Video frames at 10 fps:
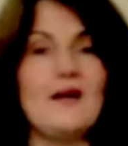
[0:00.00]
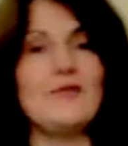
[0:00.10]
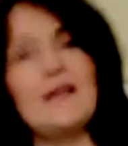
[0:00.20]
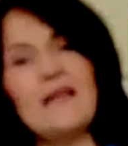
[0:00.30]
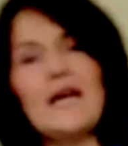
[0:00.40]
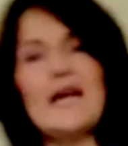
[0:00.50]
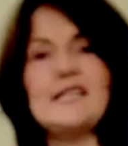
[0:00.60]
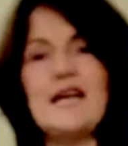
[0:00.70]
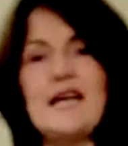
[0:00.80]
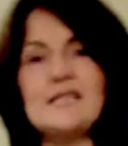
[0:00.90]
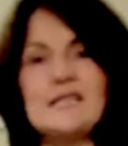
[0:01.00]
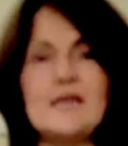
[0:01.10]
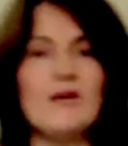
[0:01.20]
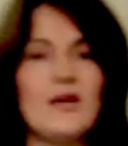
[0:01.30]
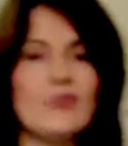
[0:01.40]
really can dance in
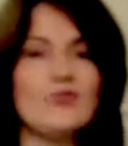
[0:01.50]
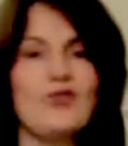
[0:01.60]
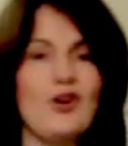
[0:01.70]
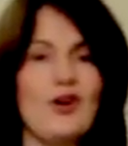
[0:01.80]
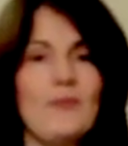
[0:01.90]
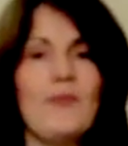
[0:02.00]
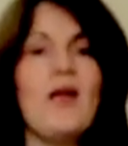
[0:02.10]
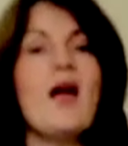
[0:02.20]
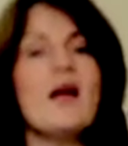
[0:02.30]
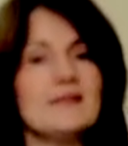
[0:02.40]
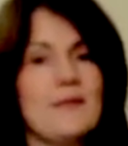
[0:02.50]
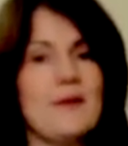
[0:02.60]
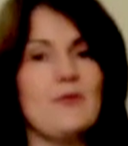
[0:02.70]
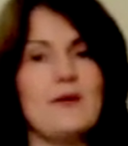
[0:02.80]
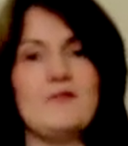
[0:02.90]
my own studio.
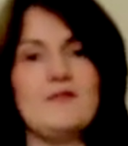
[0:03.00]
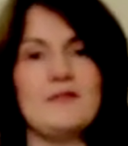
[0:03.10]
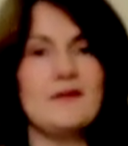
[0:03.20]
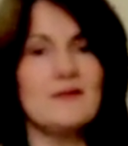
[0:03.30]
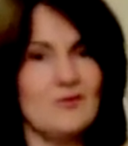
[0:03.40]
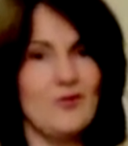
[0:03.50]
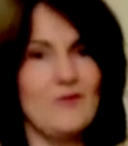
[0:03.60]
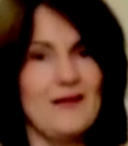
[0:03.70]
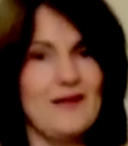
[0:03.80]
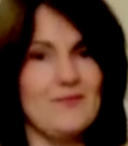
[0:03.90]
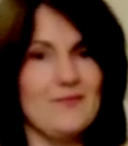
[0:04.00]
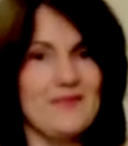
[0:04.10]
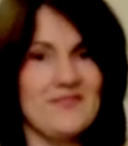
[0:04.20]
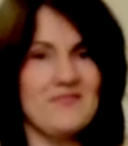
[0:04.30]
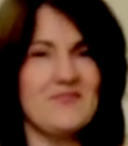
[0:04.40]
Semibreves, 2 minims.
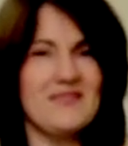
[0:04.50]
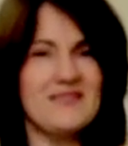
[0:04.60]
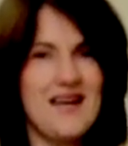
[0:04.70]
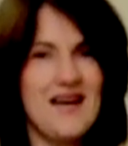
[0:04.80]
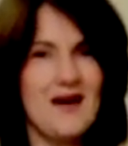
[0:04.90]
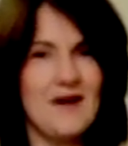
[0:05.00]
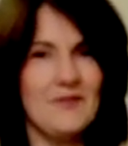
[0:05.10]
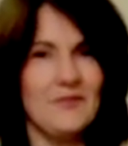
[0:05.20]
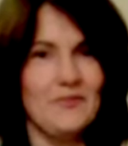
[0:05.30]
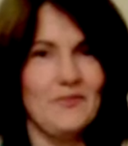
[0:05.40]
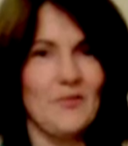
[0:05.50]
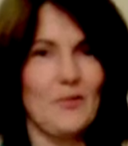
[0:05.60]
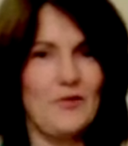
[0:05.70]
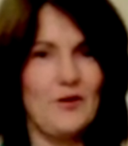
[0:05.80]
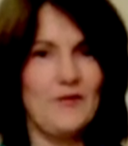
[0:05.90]
Now,
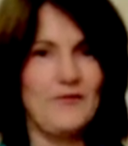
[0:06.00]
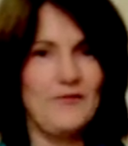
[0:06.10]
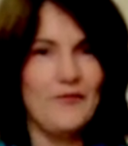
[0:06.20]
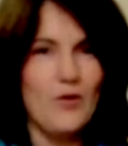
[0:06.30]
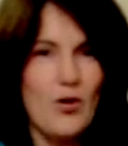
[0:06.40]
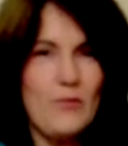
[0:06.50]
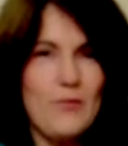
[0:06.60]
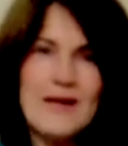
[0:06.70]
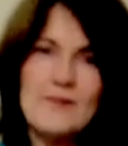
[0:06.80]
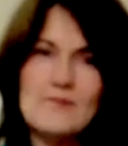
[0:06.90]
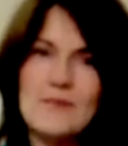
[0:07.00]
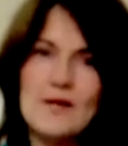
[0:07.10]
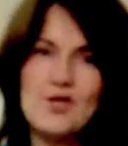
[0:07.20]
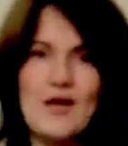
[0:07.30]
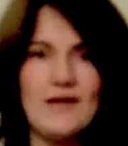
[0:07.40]
we've got a 4-beat
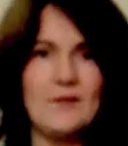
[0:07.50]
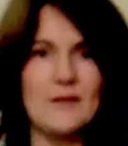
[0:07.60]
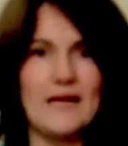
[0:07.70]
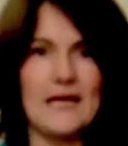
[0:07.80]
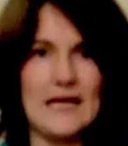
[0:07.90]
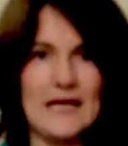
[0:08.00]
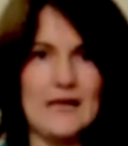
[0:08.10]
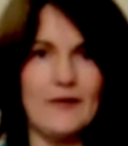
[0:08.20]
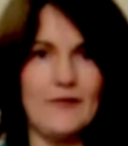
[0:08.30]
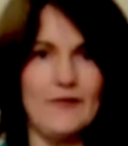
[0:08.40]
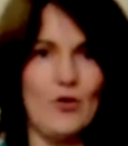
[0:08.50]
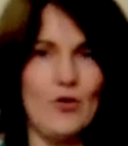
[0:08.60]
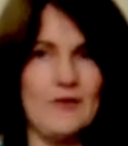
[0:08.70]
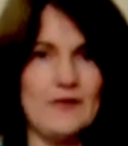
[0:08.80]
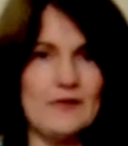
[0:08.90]
measure at the beginning, a 4
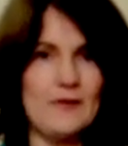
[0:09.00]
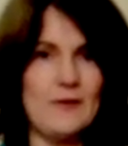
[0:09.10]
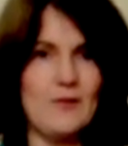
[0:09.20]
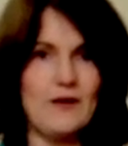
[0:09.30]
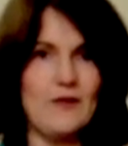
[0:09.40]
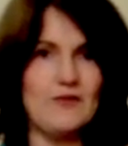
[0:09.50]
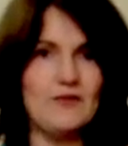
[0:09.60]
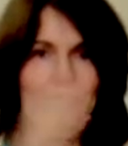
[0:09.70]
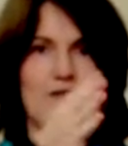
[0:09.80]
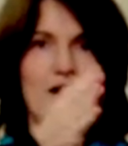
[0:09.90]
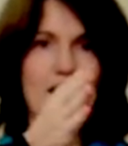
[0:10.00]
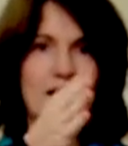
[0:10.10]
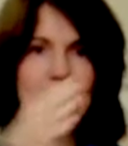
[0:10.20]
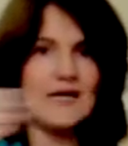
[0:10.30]
for the semibreve. We've divided it